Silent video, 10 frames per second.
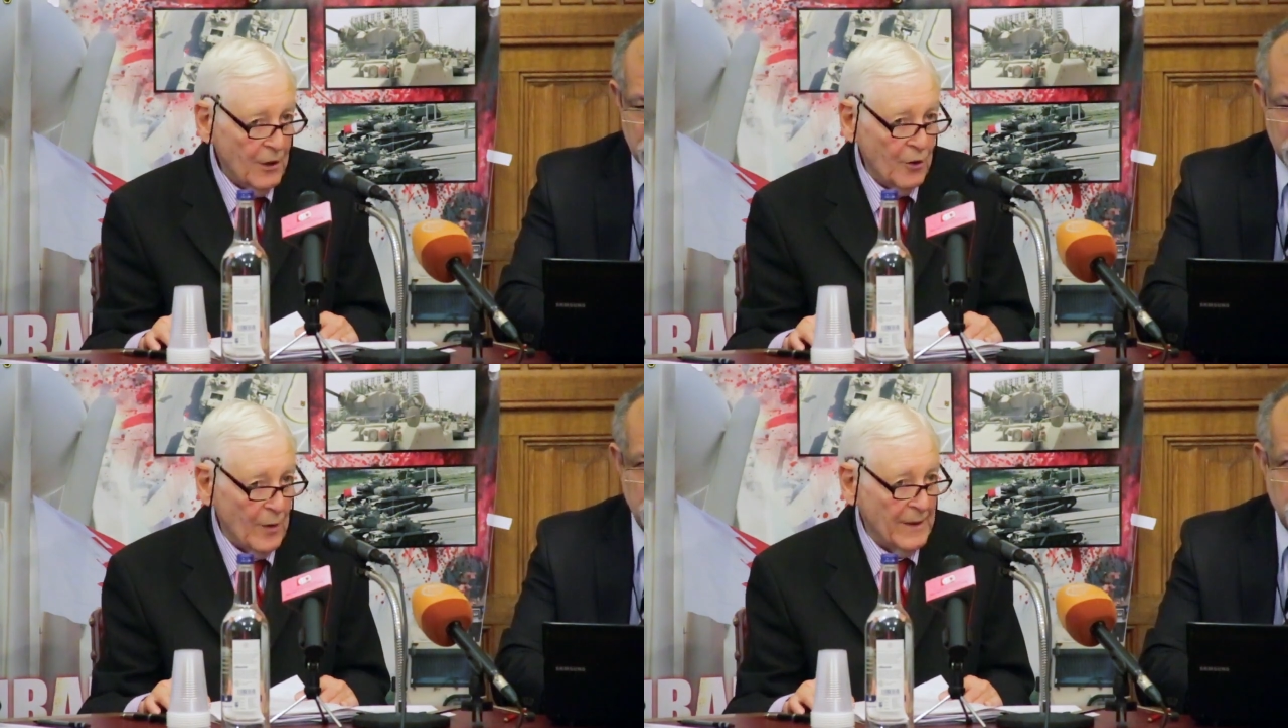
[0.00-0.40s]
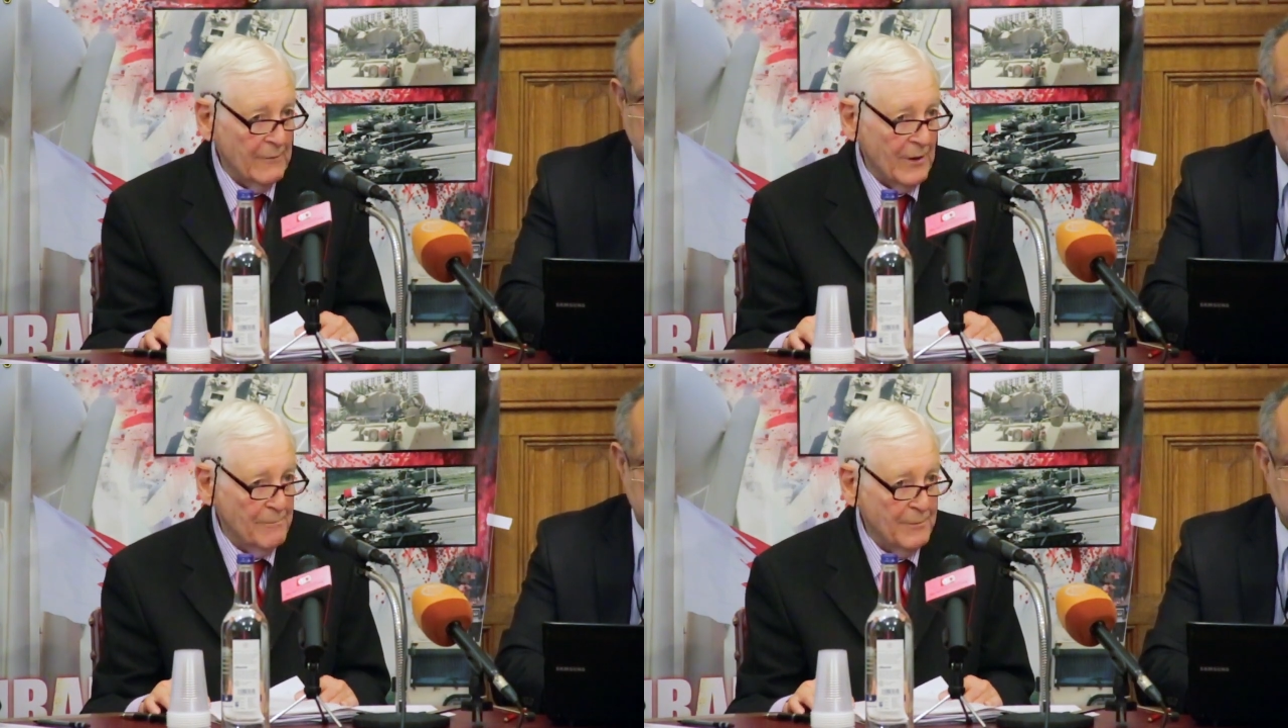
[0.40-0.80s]
who, when they
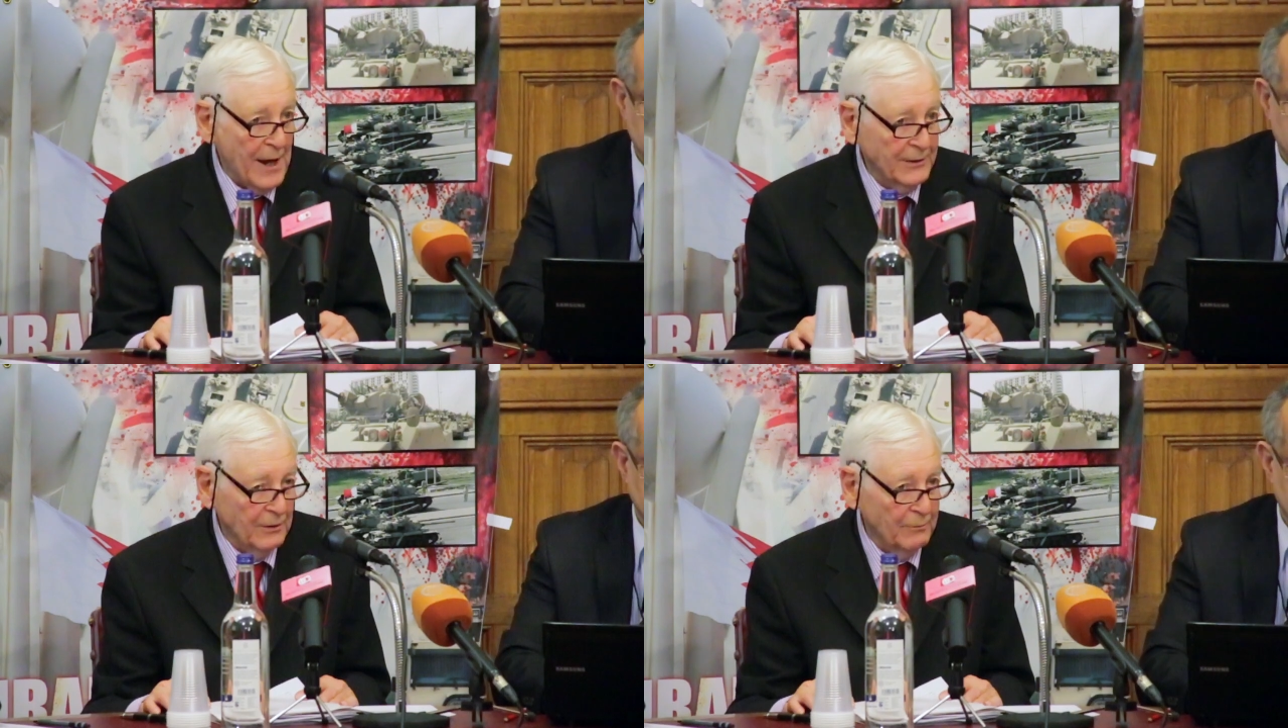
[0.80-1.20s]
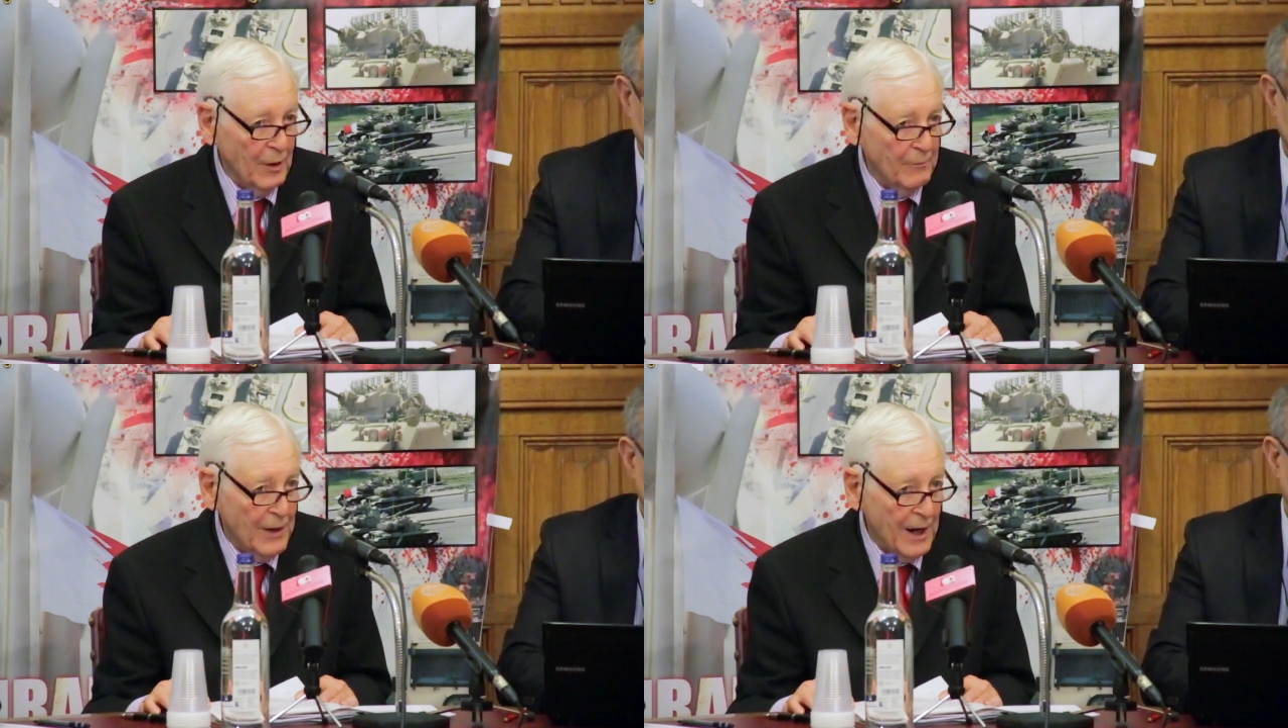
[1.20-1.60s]
went back to
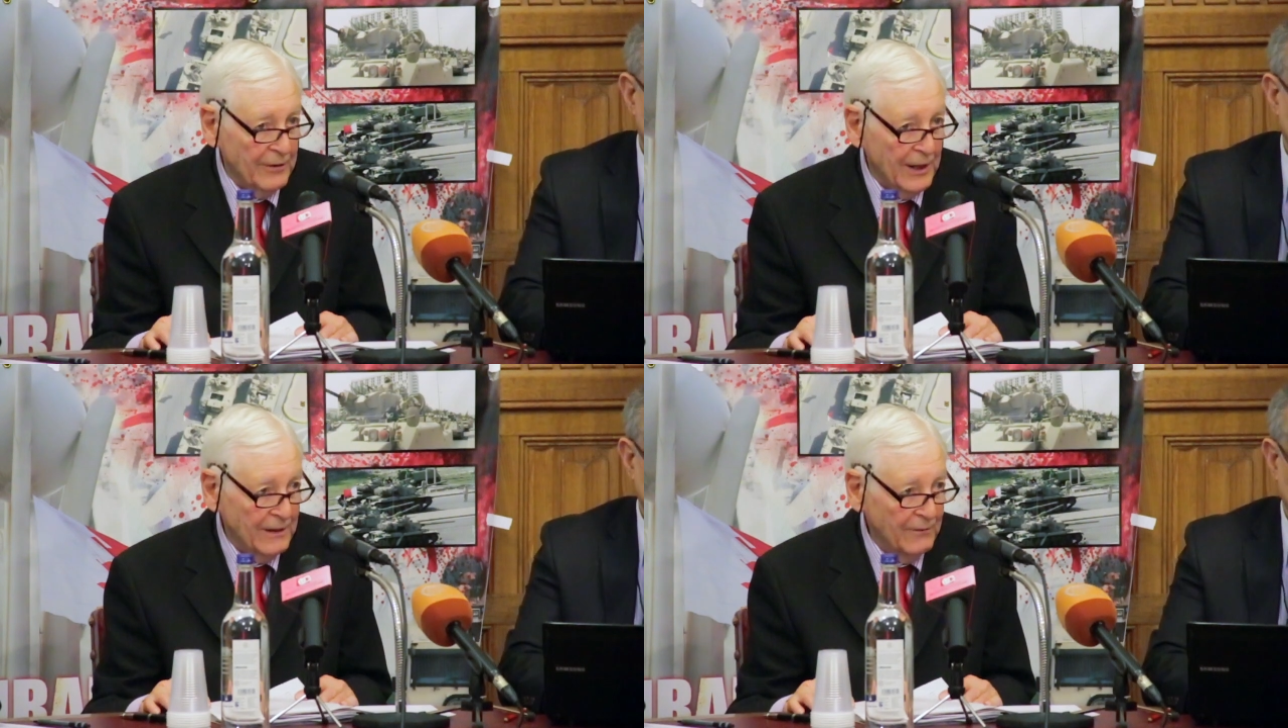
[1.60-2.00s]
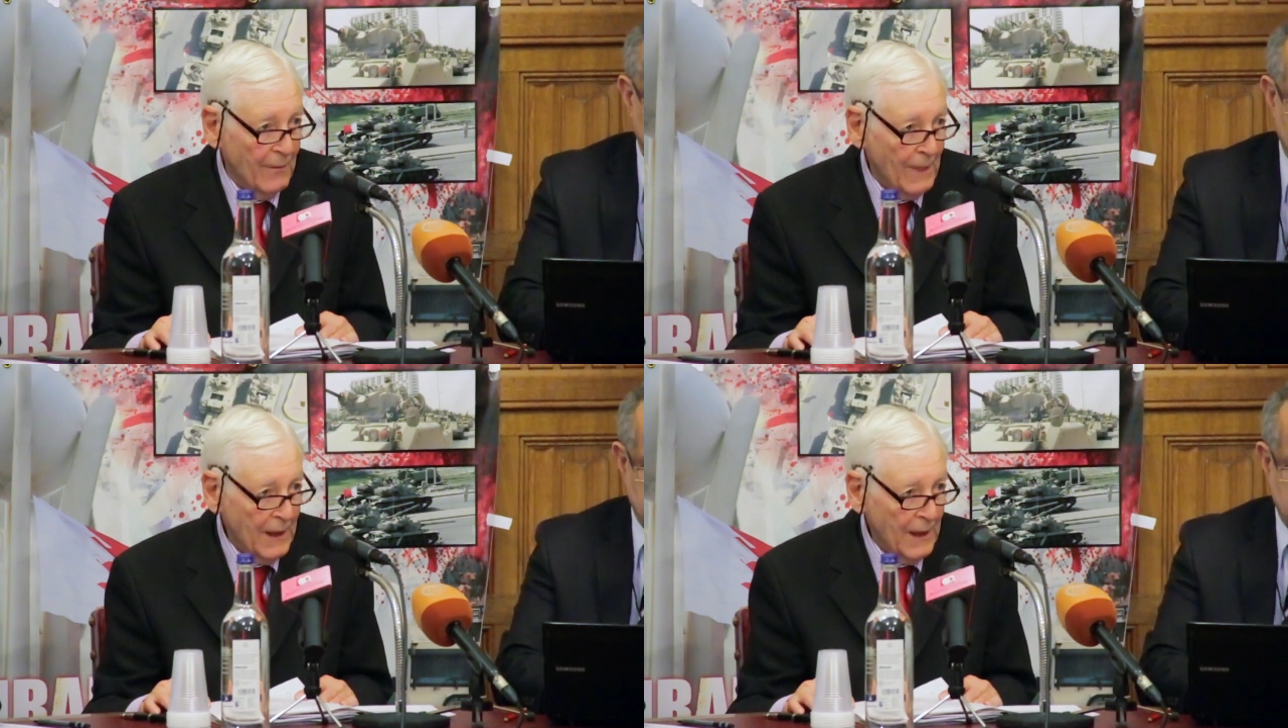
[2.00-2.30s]
Bahrain,